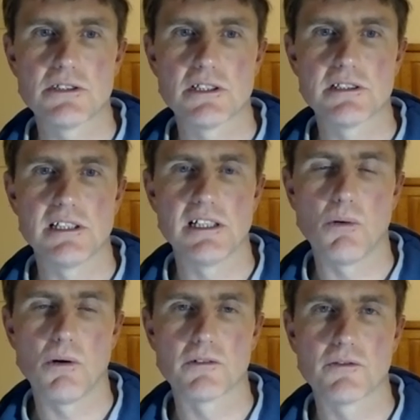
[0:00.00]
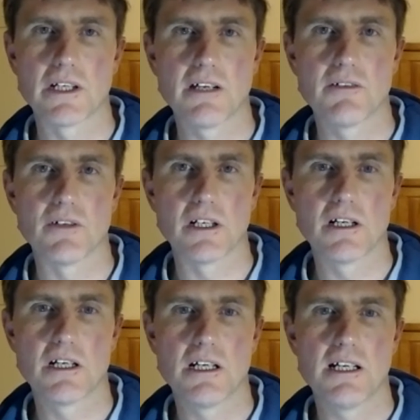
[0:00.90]
to see a world forgiven,
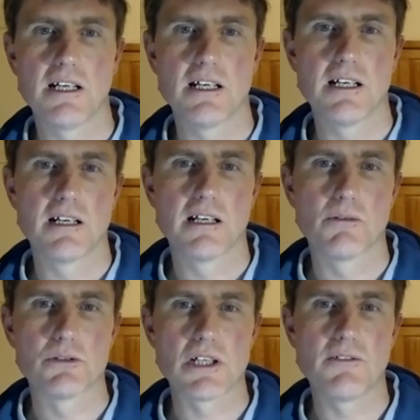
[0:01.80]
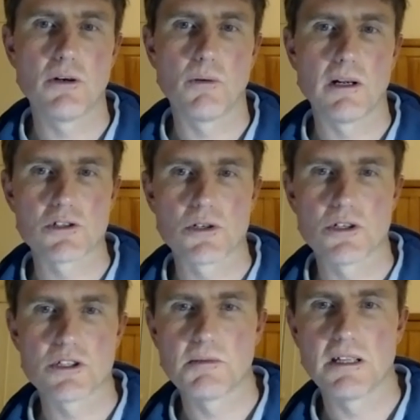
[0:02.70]
which everyone
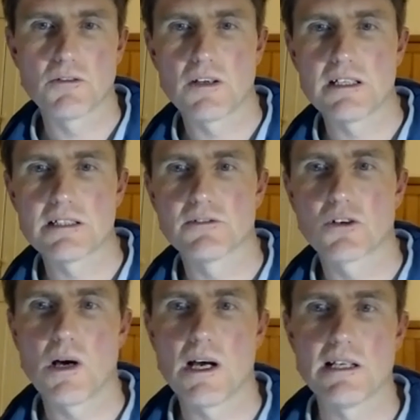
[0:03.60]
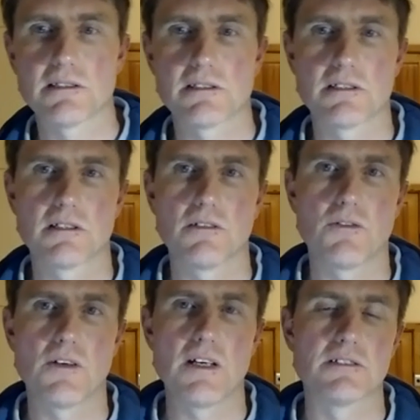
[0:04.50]
shows me the face of Christ, the
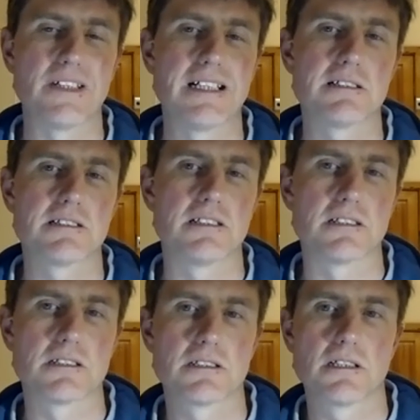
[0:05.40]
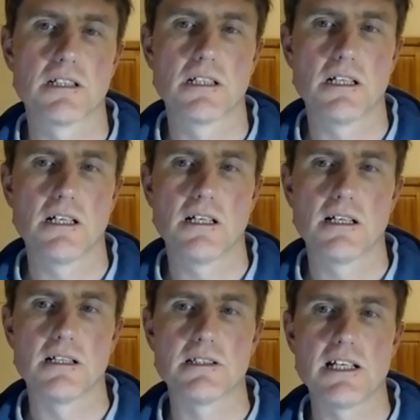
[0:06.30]
face of innocence,
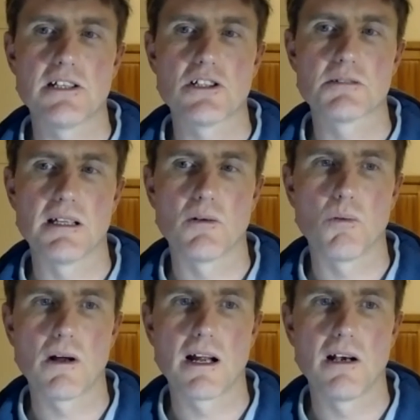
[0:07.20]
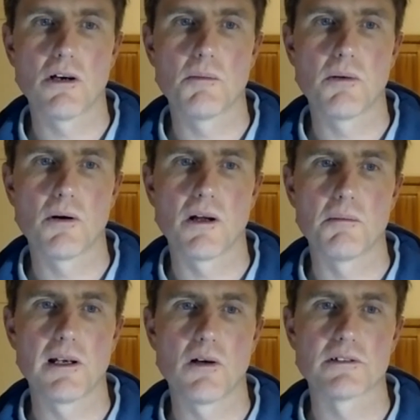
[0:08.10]
and teaches me that what I look upon
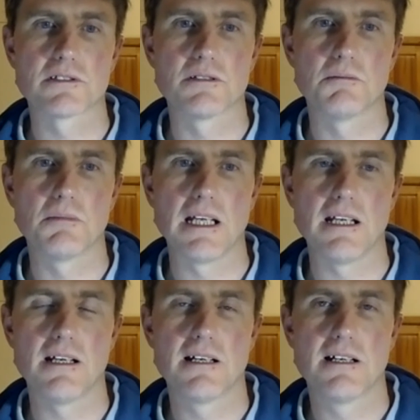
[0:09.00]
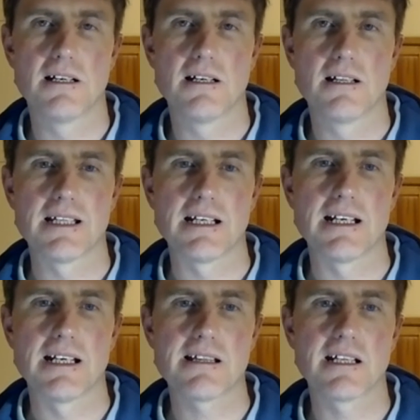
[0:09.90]
belongs to me, that
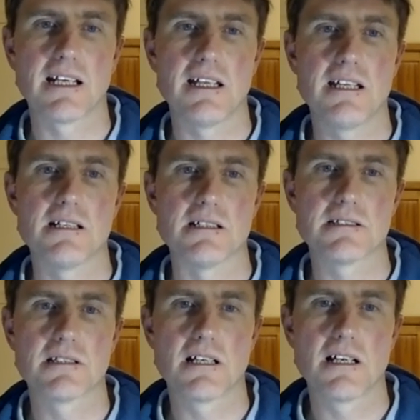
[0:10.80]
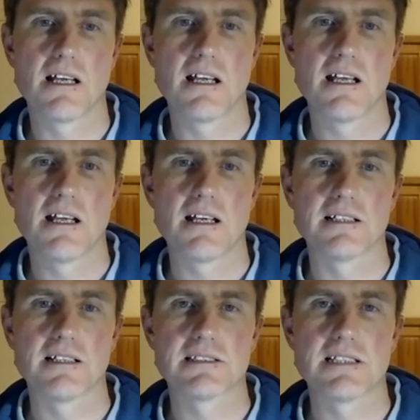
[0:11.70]
nothing is
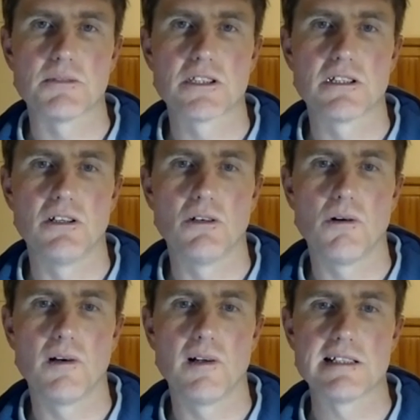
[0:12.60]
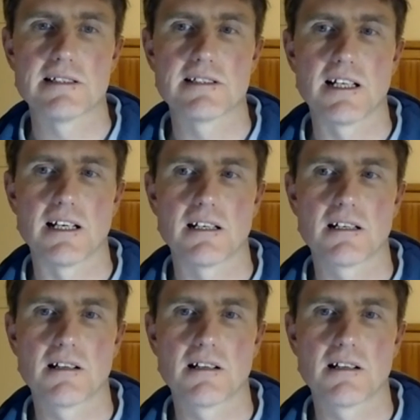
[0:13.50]
except your Holy Son.